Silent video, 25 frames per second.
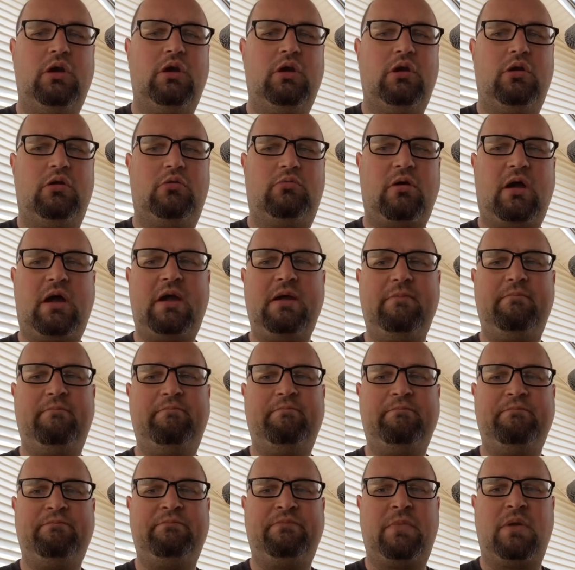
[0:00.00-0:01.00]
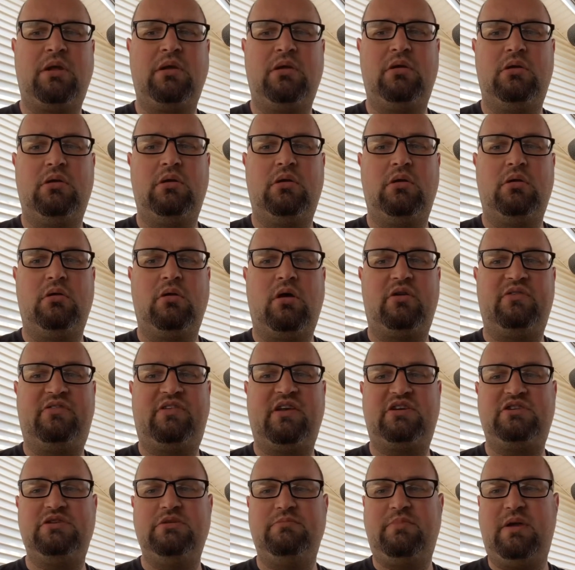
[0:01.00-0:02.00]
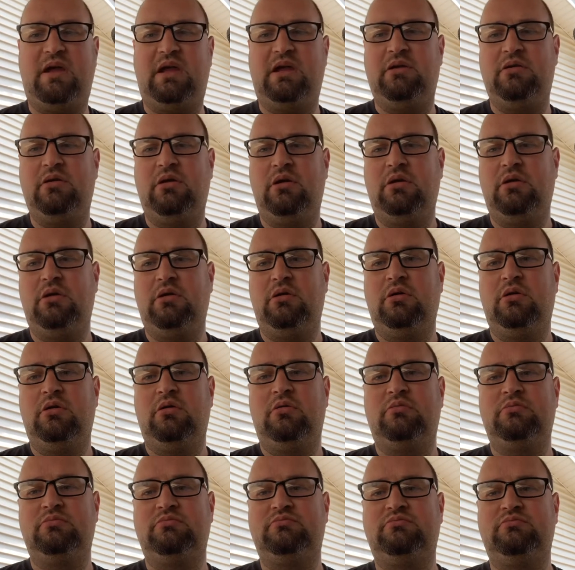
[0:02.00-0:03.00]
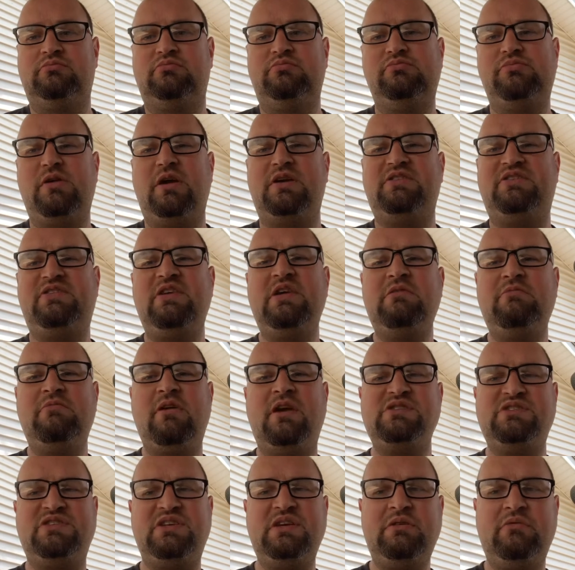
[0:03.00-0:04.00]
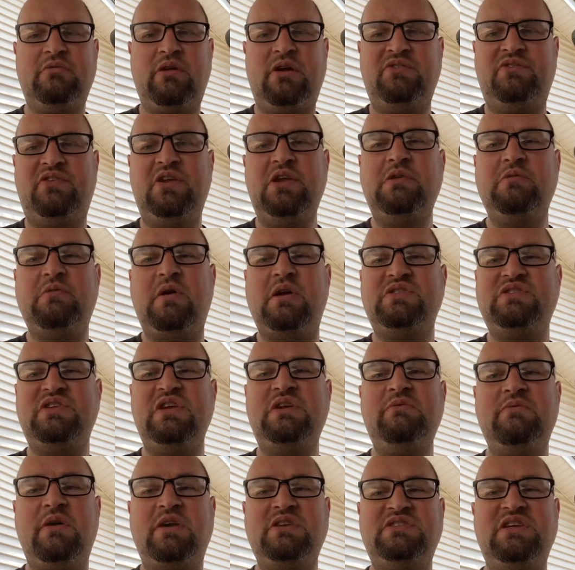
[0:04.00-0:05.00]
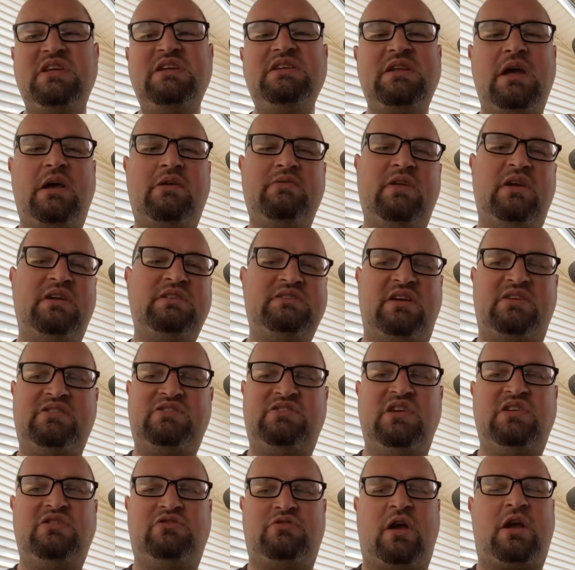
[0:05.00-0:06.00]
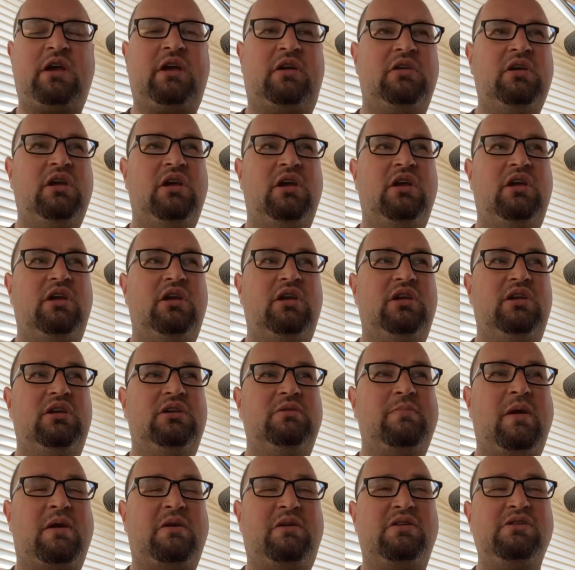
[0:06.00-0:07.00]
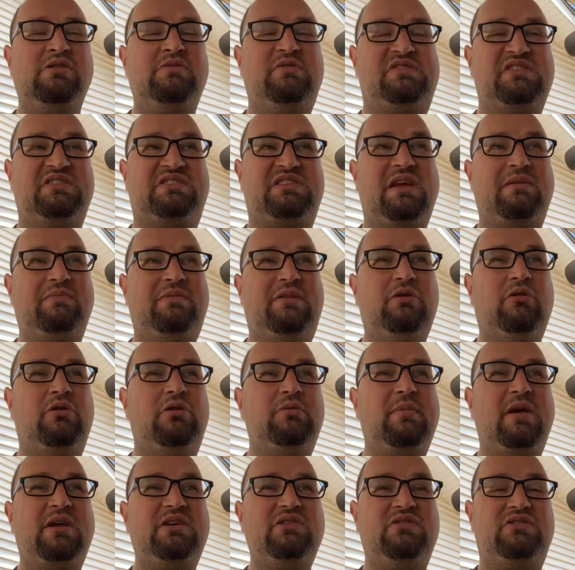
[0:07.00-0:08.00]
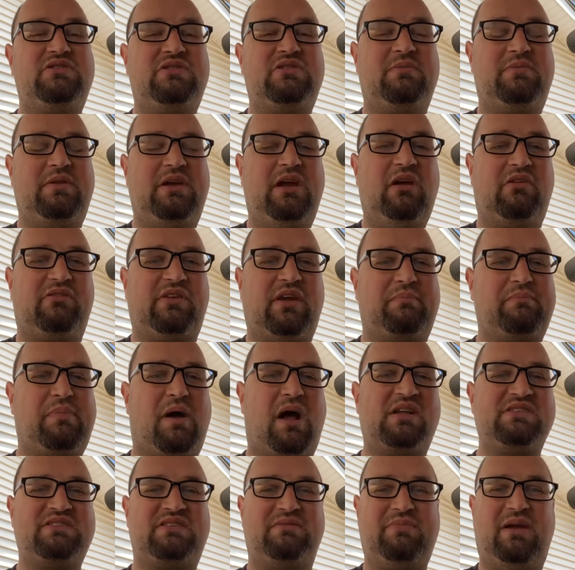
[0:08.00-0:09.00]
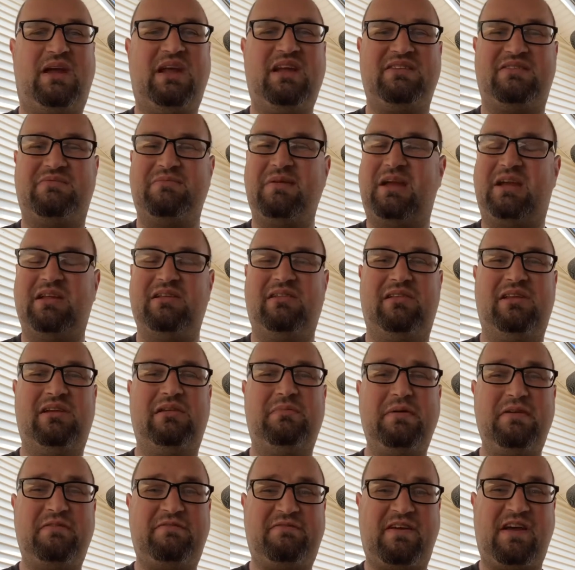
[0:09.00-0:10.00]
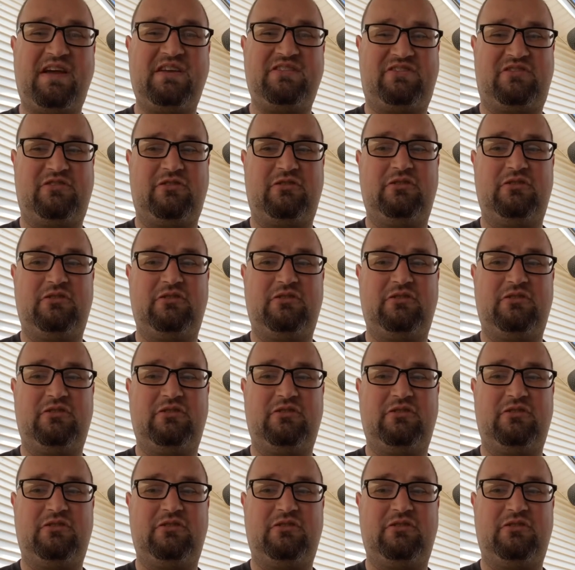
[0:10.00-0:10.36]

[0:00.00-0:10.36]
Right? Section B. Racing, racing, racing, racing, racing down the dusty track. Use the same thing, or you may use something else like pots and pans, make it a little bit faster,